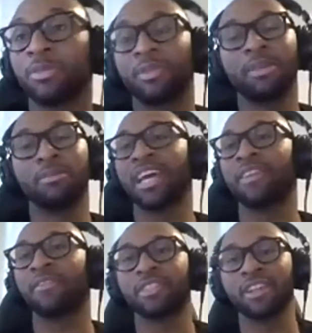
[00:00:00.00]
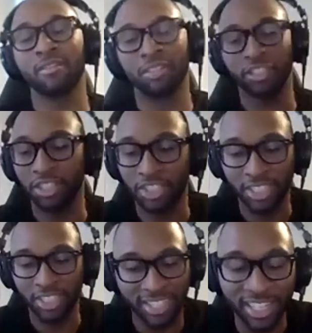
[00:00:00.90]
I'm excited for this
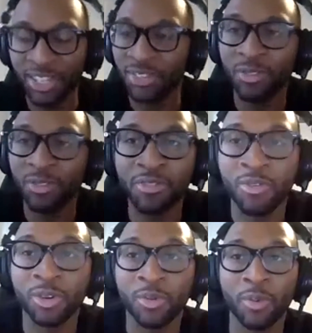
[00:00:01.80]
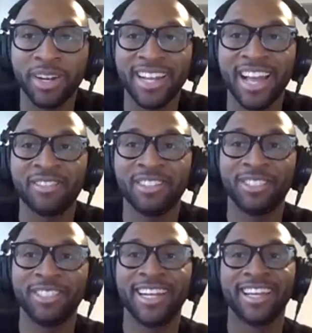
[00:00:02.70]
conversation and looking forward to what we're about to dive
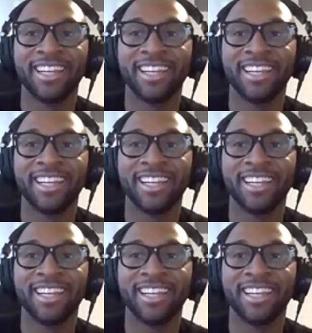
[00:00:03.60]
into today.